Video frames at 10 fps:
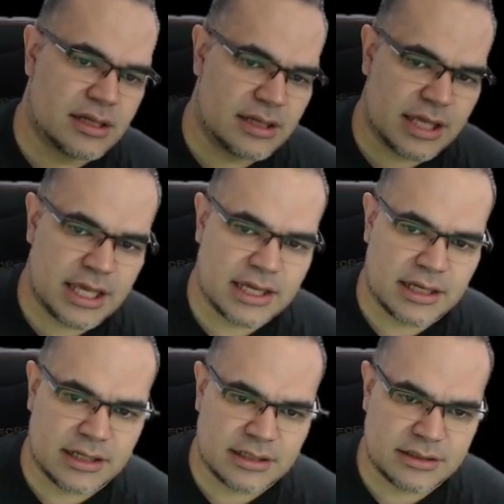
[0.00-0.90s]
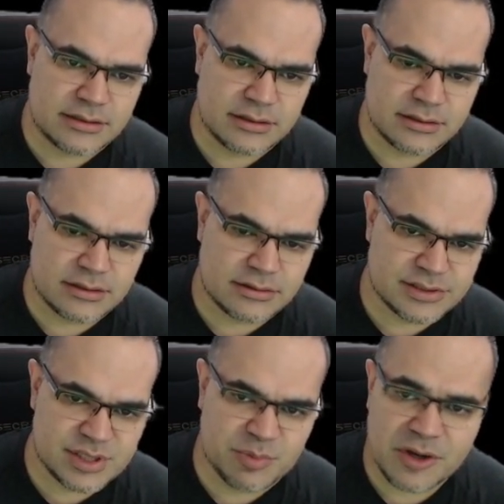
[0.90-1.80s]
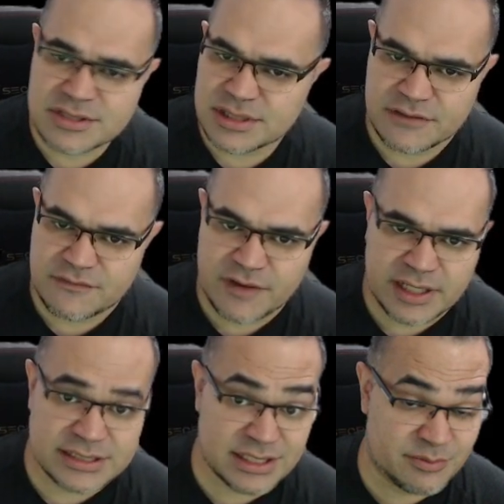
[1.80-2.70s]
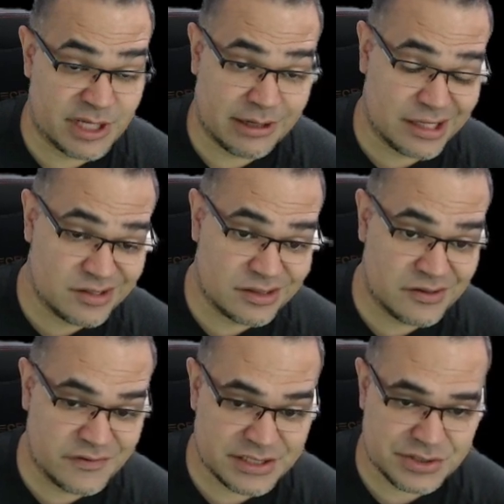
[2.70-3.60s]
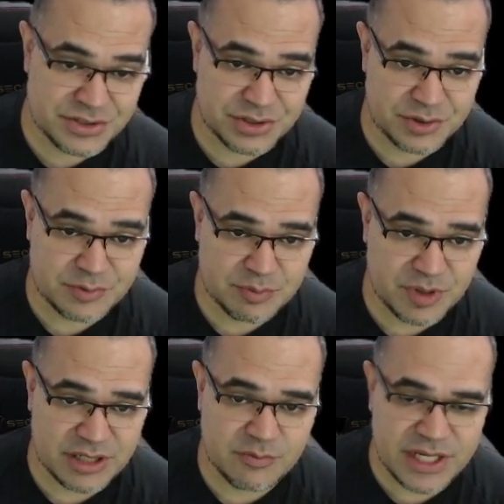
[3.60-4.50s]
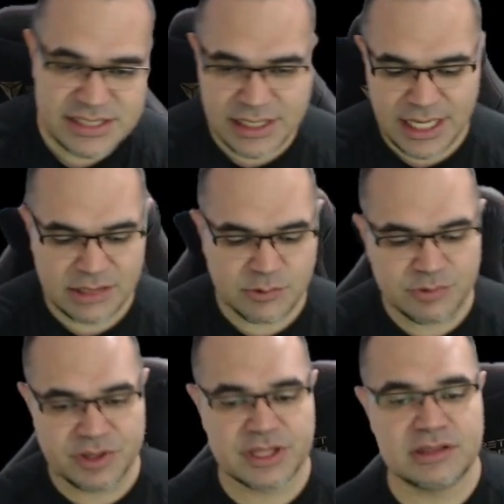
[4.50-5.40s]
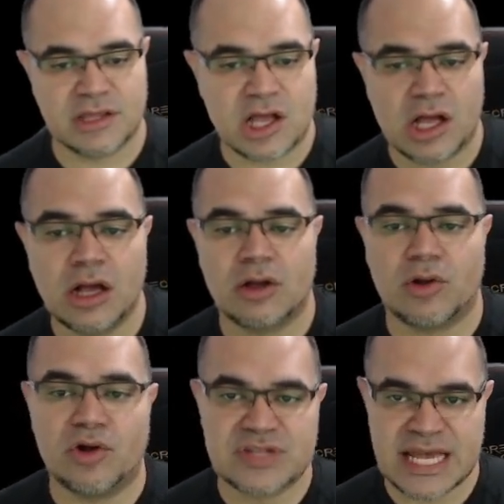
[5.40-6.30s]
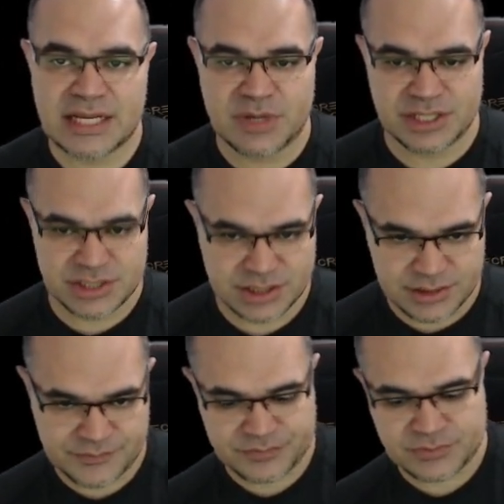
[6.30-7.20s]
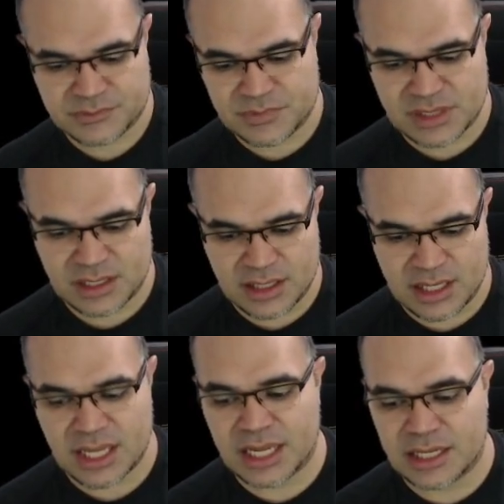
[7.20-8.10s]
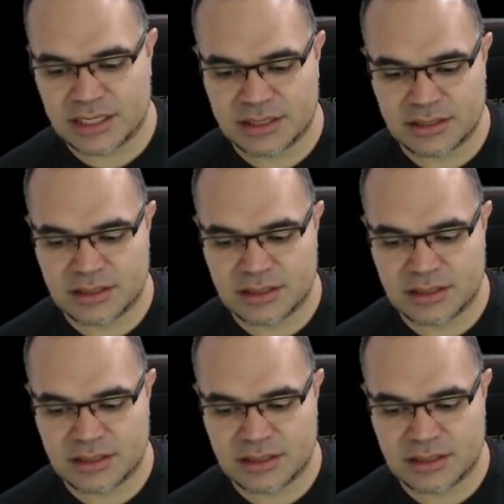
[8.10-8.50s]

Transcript: And supposedly Fate is coming out. I don't know if that's true. But basically anyone with a long ult animation and